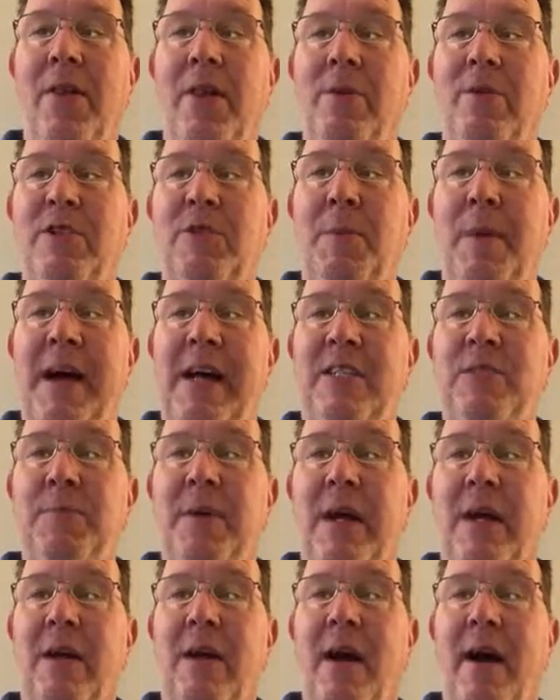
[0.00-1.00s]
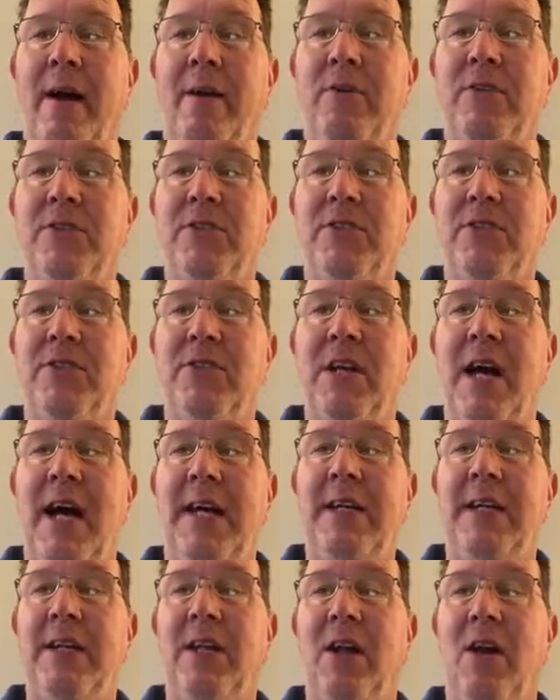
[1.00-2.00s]
that was passed by Congress and
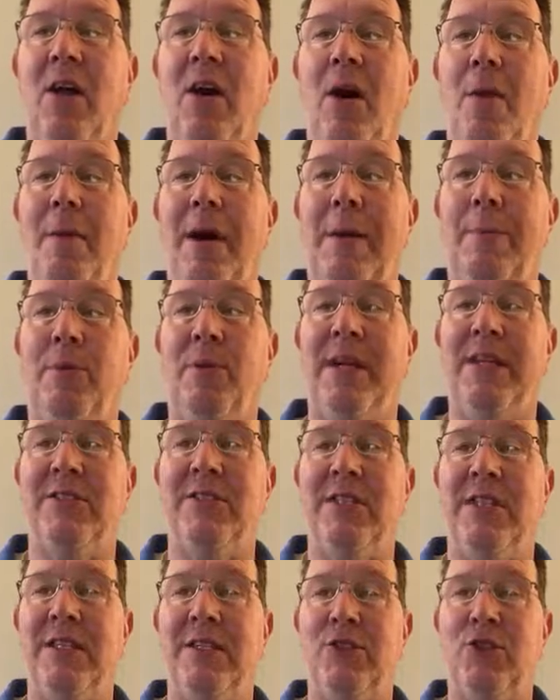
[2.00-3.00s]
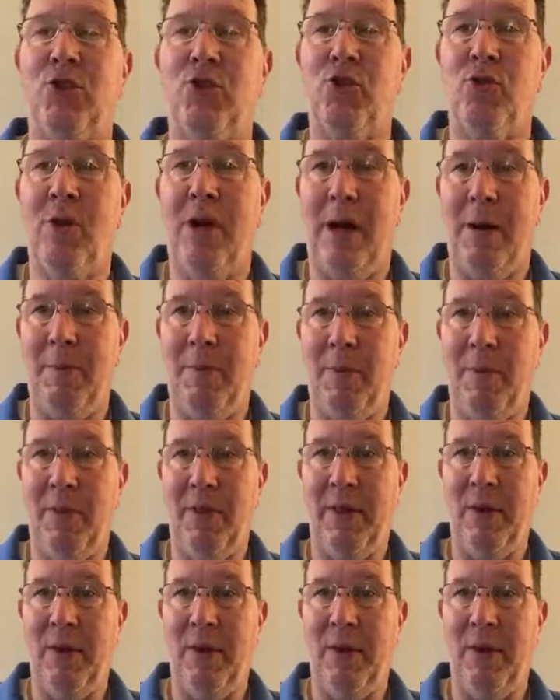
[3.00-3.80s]
signed into law by President Trump